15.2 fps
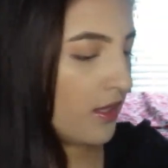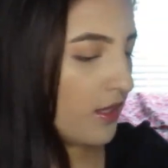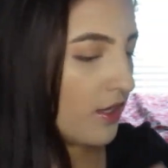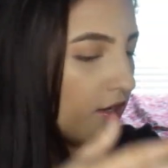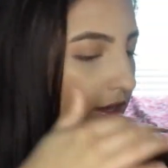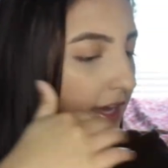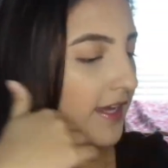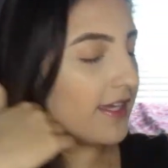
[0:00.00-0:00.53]

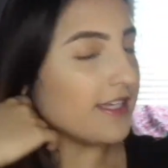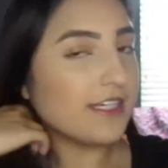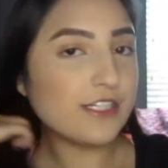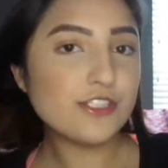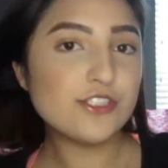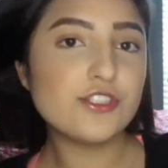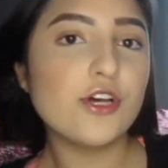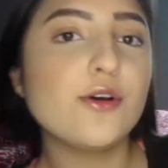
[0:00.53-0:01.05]
Okay,
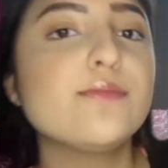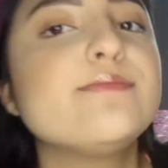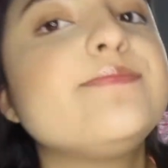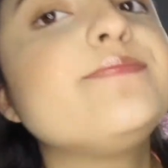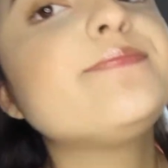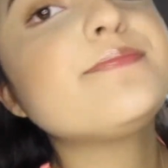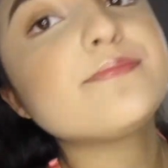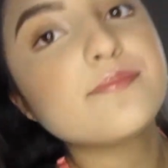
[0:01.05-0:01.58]
so
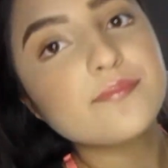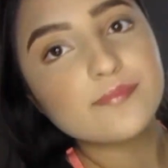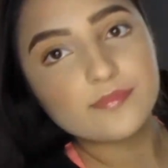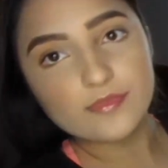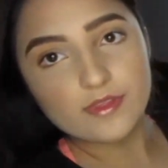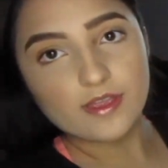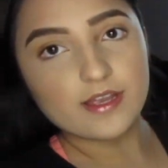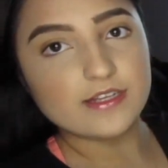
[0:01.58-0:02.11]

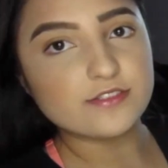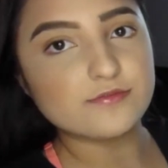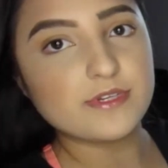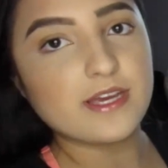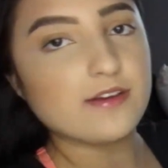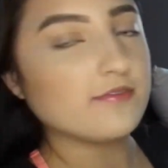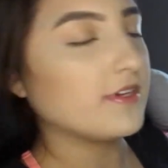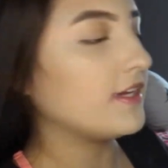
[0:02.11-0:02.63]
as we
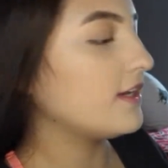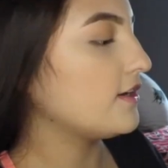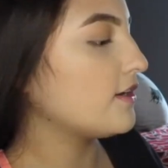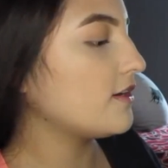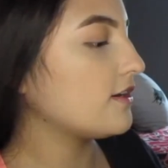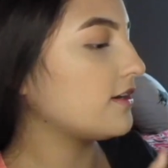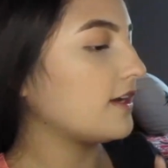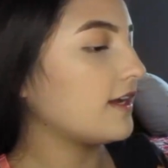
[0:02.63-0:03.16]
have
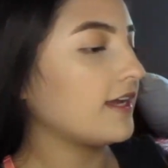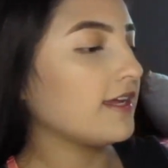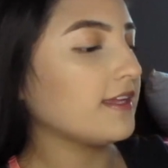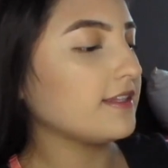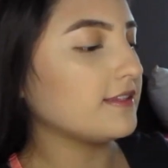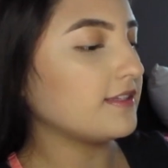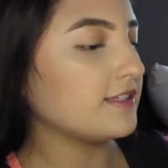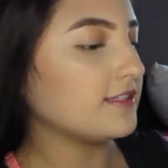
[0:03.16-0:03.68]
here
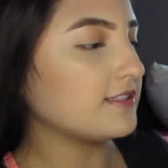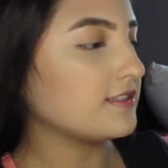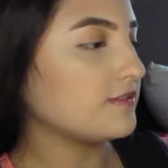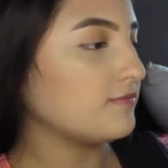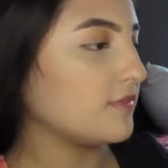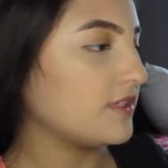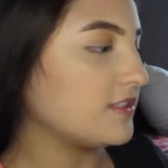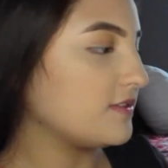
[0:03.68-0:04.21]
in this
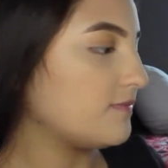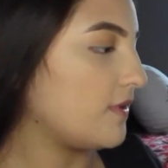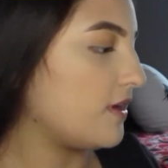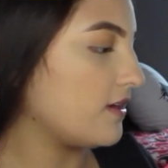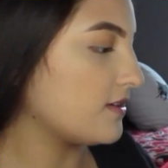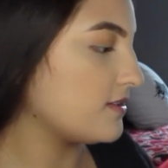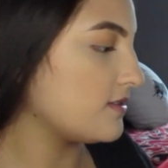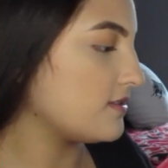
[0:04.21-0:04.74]
month's
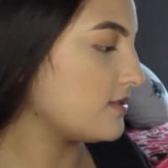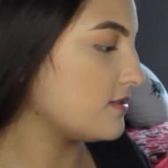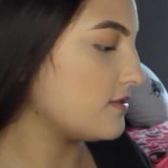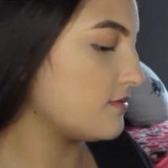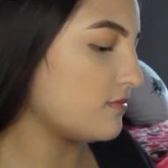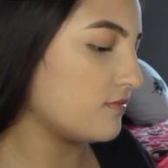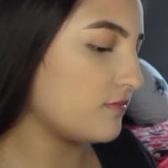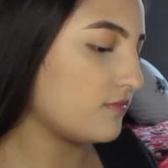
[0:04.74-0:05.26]
box,